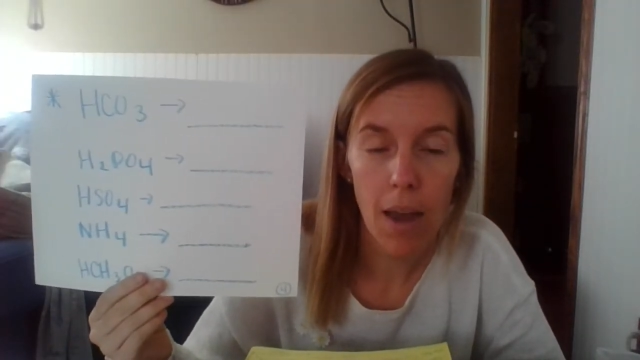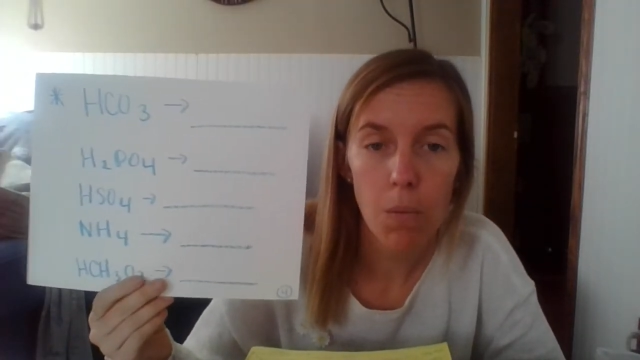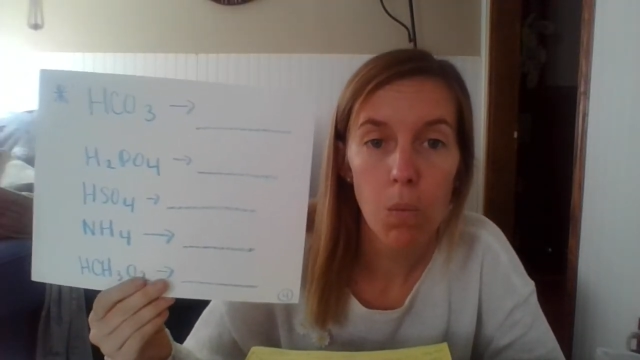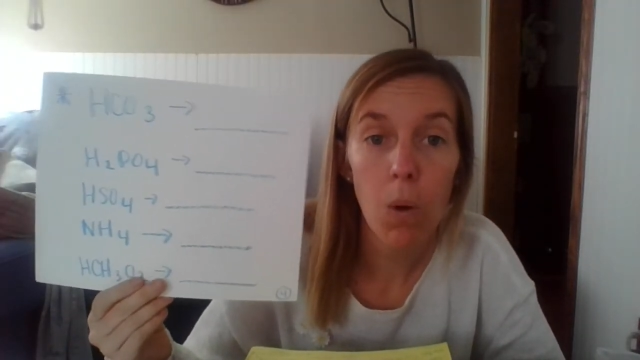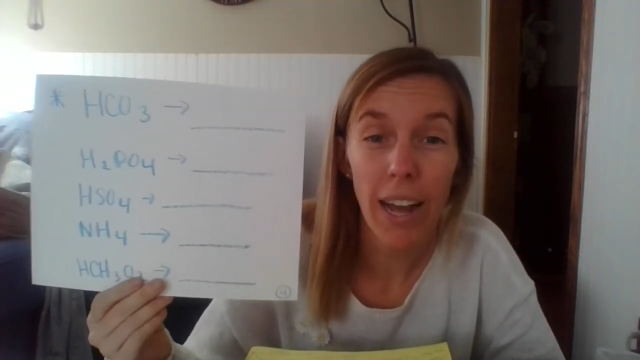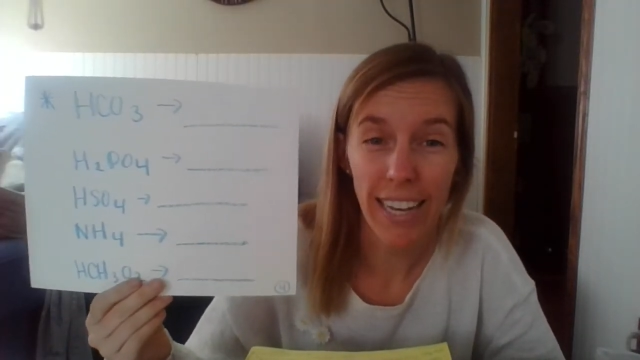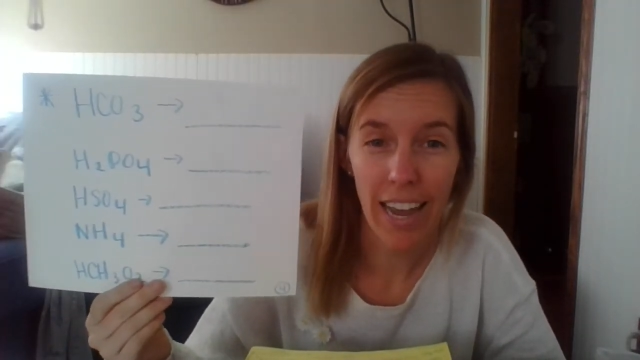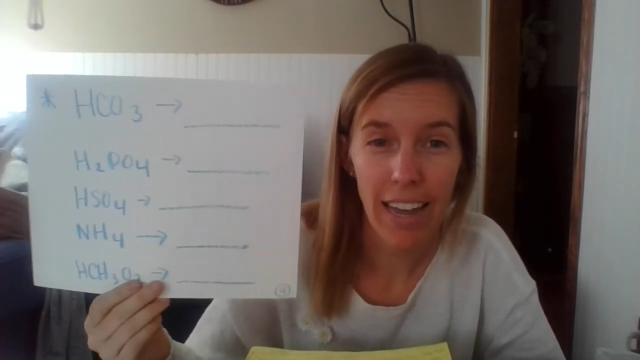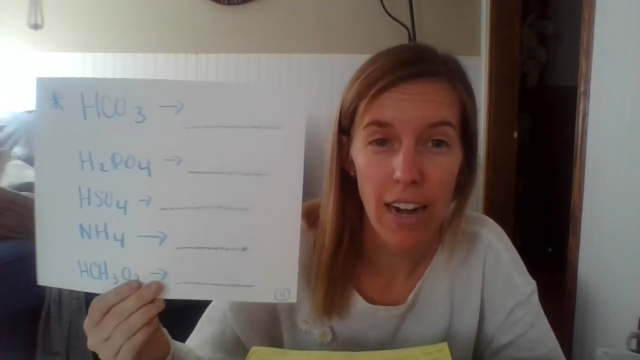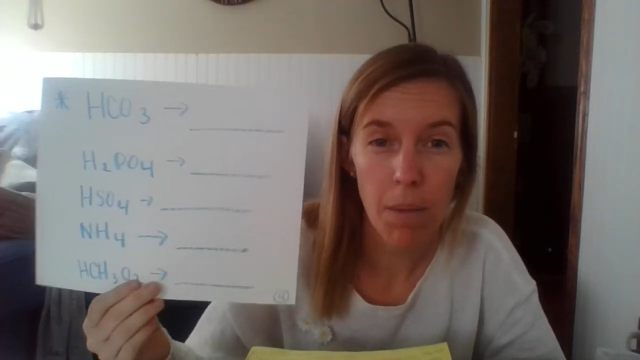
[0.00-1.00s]
I'm
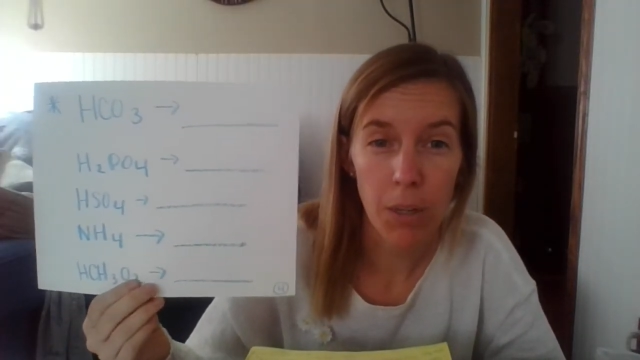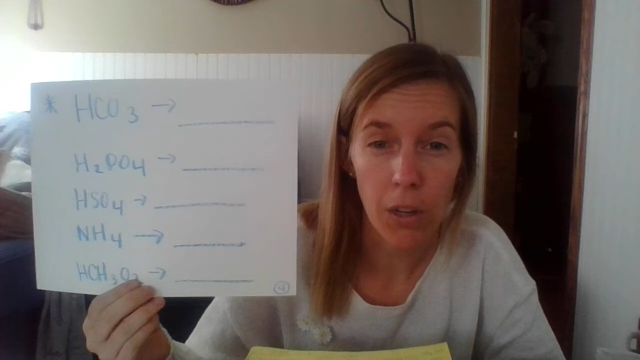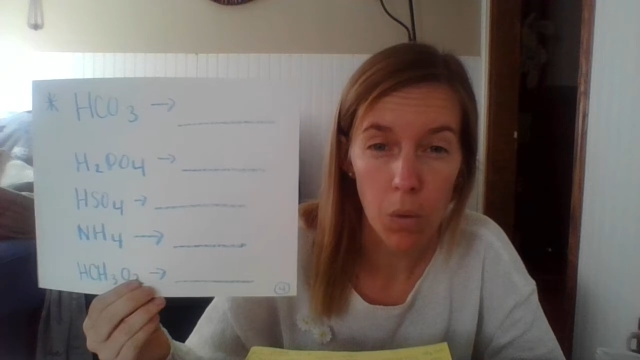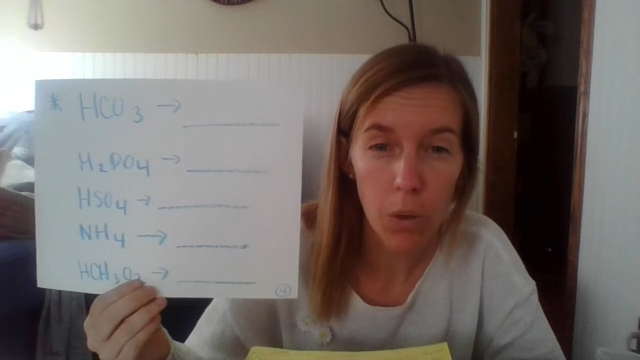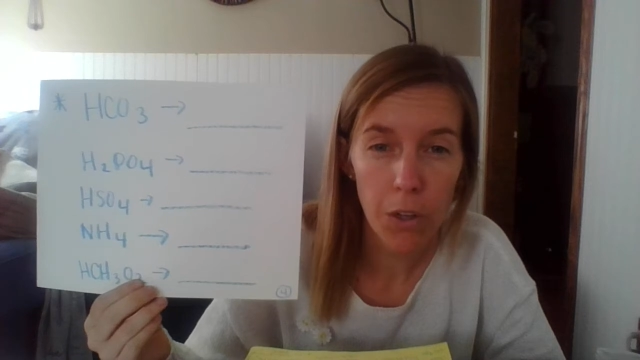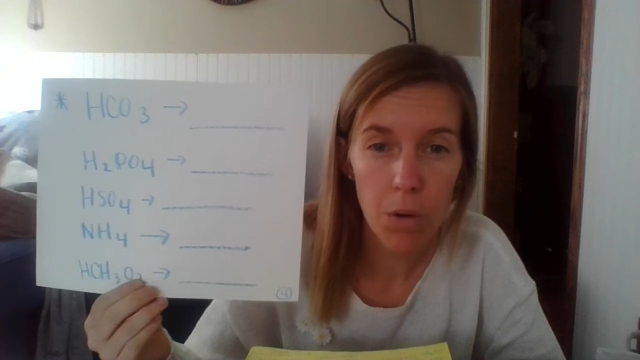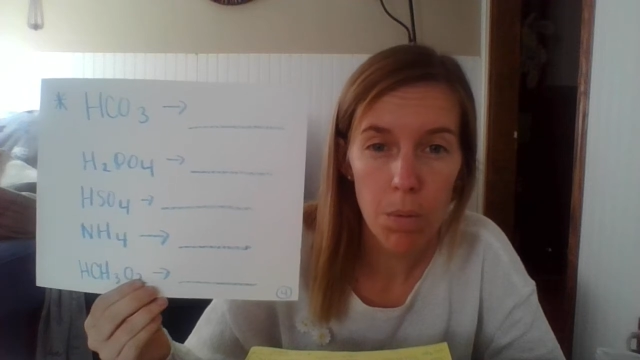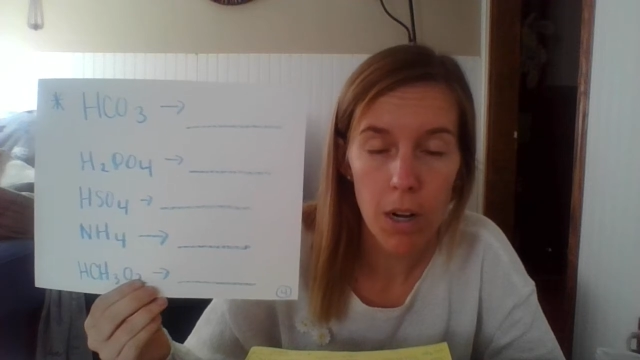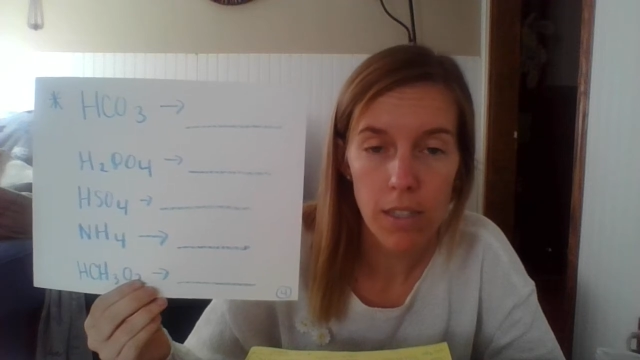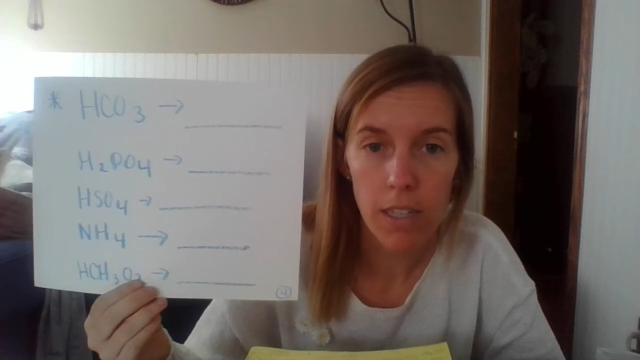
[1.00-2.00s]
gonna want you to
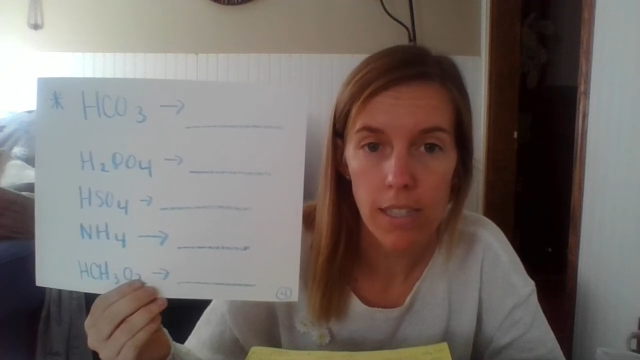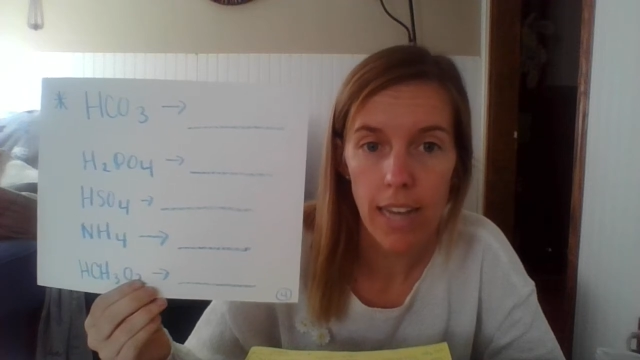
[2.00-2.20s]
pause in a